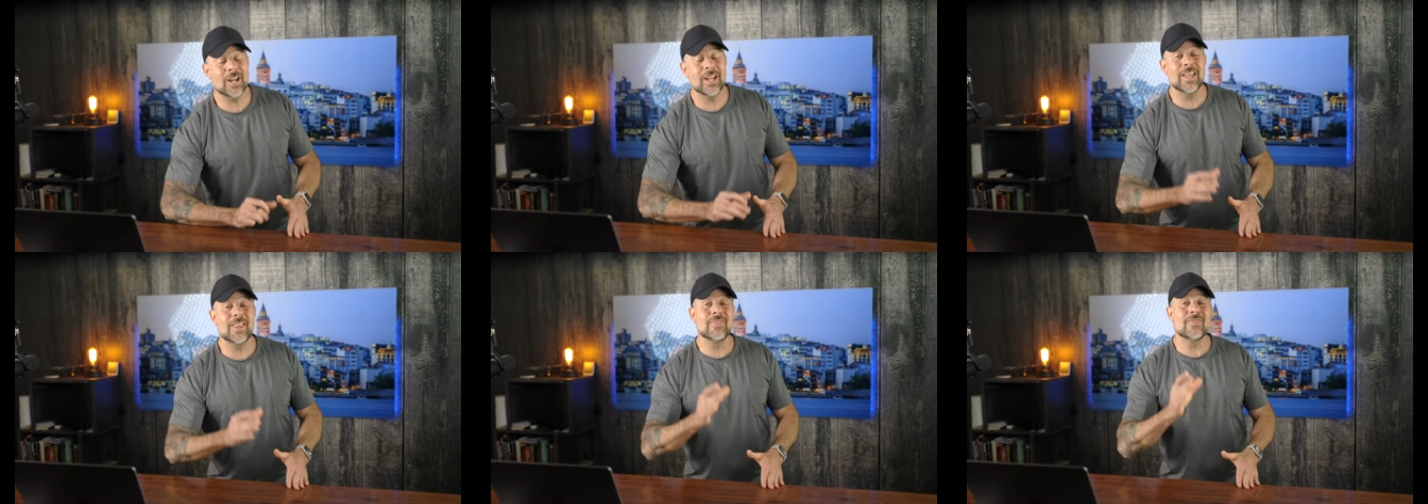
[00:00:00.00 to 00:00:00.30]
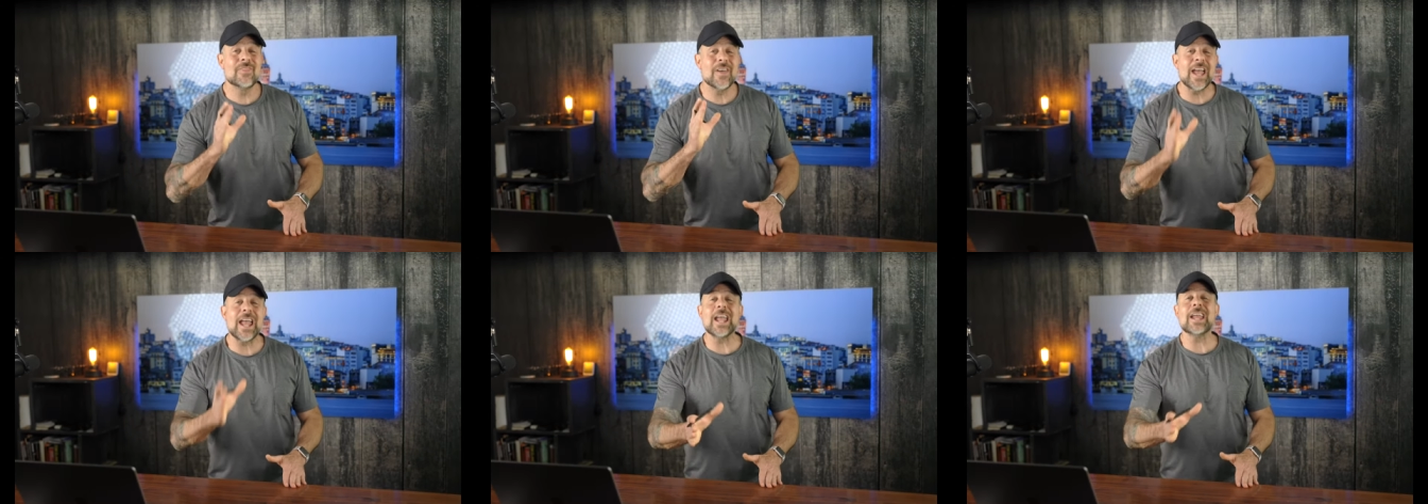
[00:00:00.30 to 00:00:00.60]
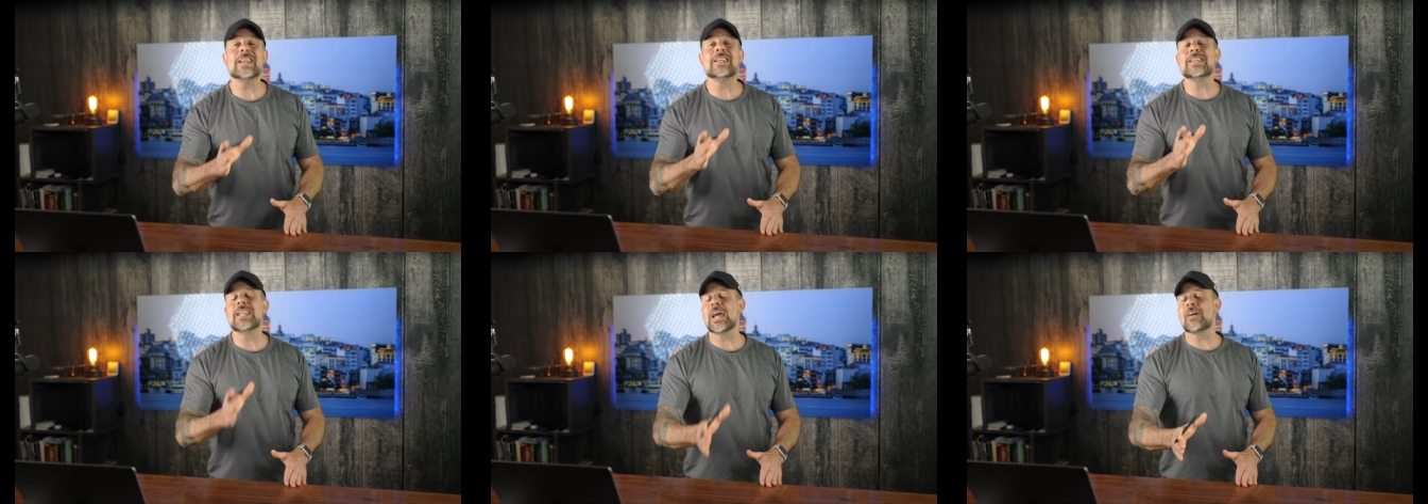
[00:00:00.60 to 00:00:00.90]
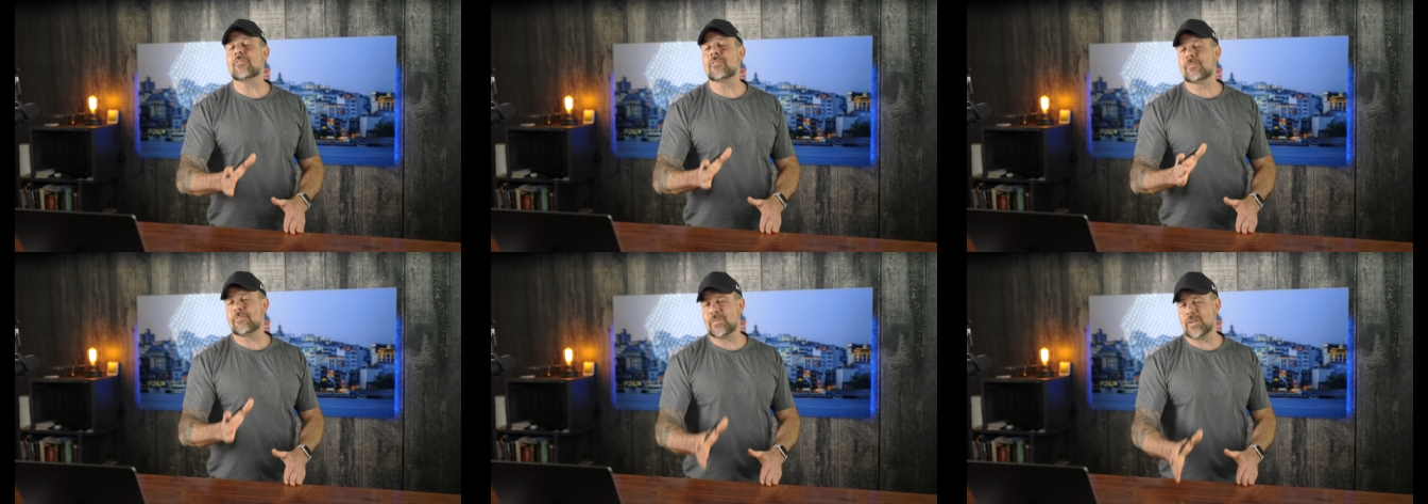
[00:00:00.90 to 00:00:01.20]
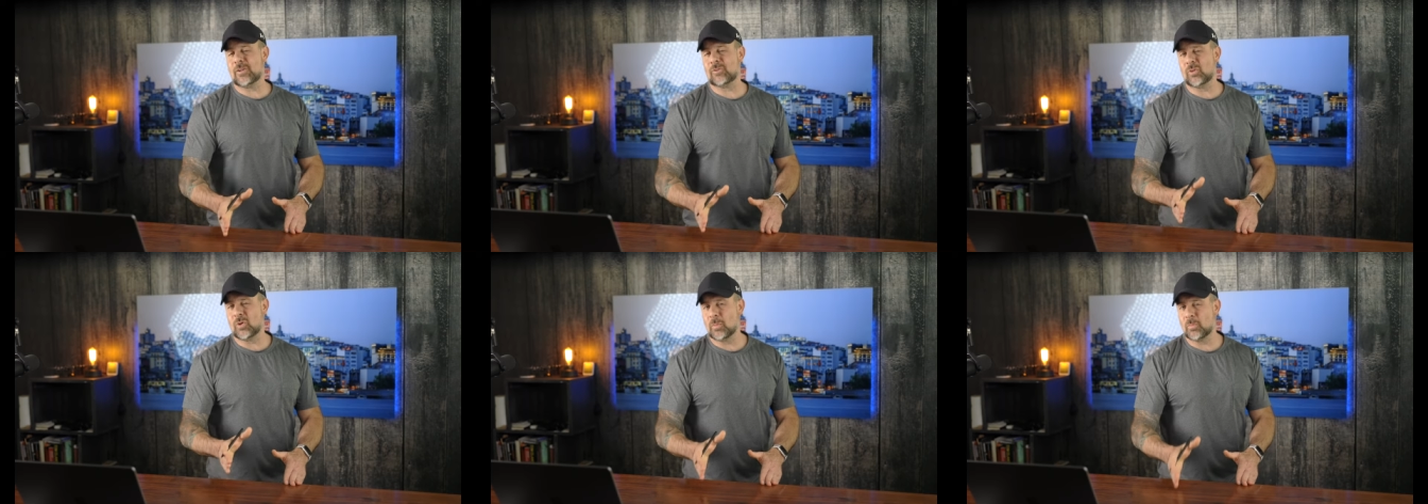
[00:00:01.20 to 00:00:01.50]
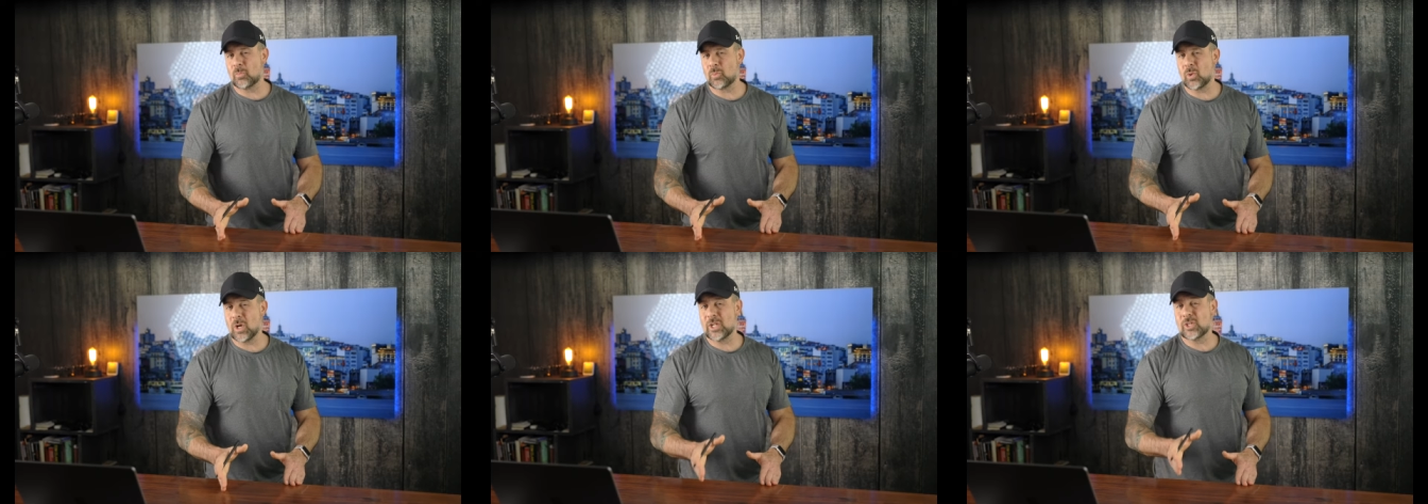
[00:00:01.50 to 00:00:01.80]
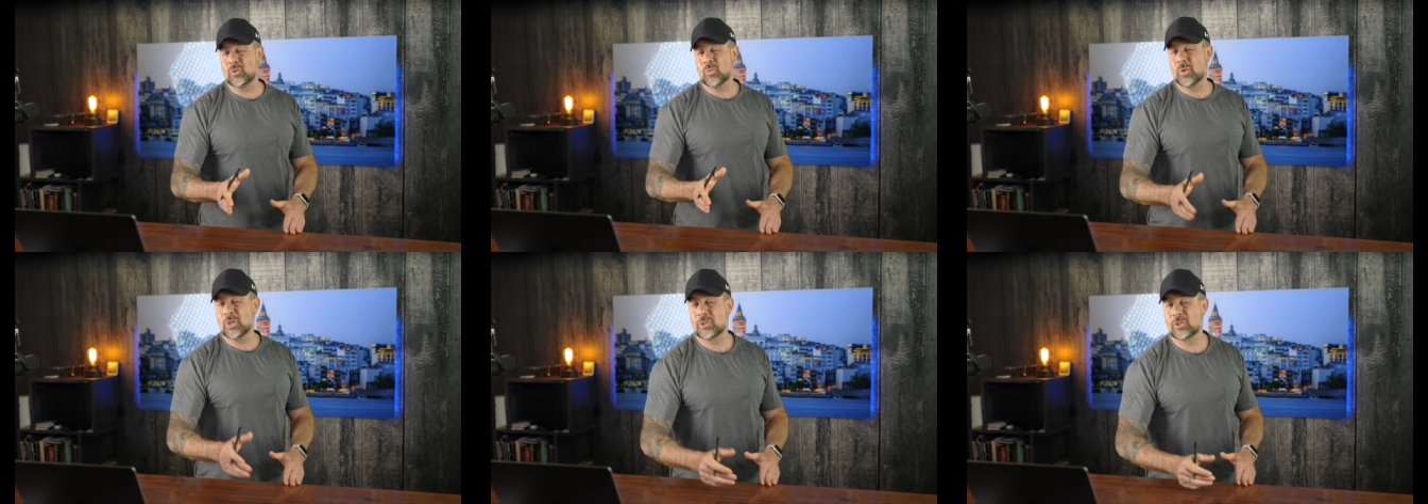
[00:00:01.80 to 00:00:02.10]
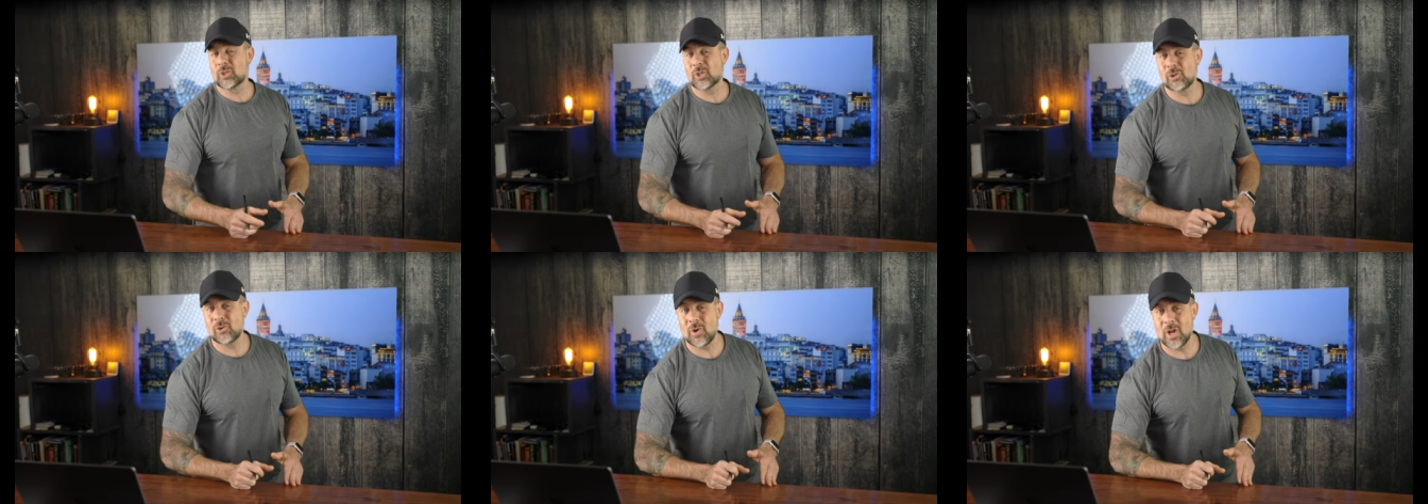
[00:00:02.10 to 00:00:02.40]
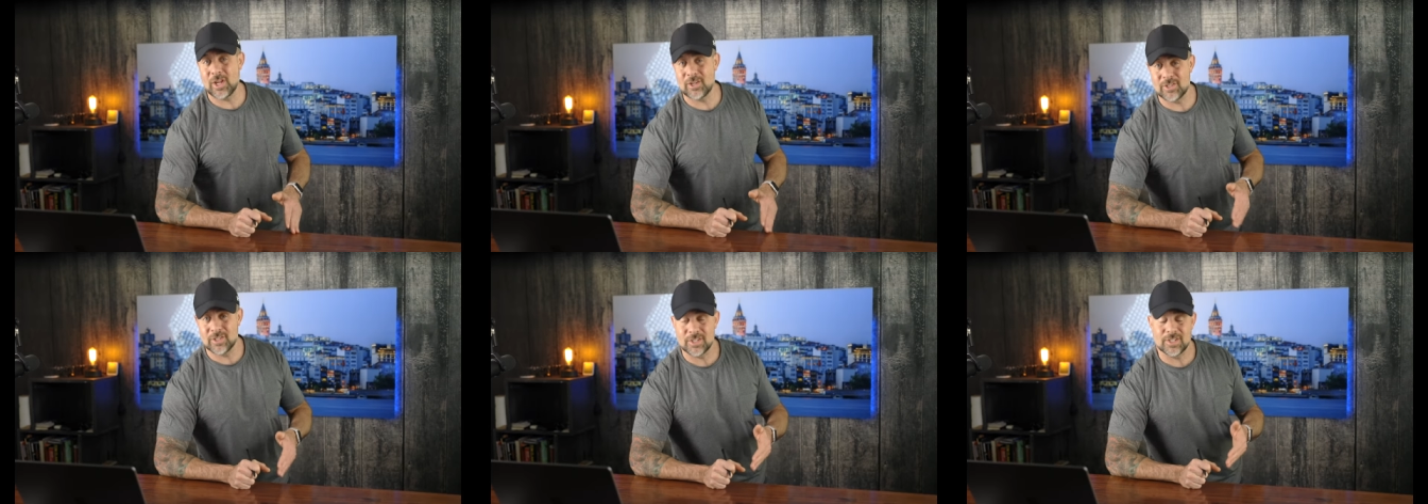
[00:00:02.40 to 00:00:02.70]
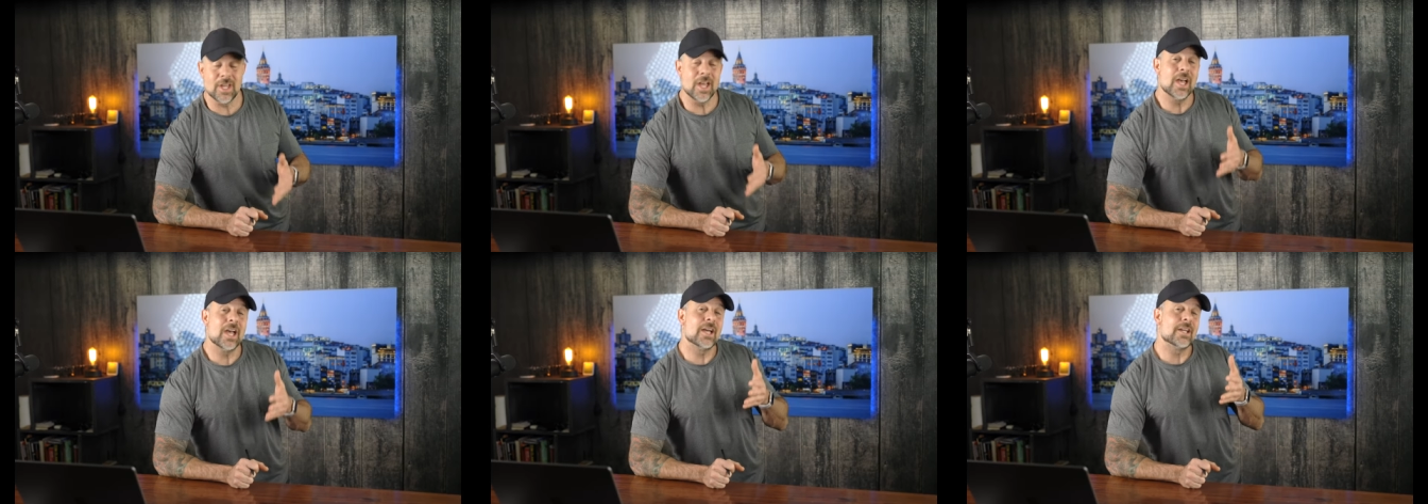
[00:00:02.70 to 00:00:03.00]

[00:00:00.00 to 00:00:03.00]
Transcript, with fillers: and they never fail to impress with their creations.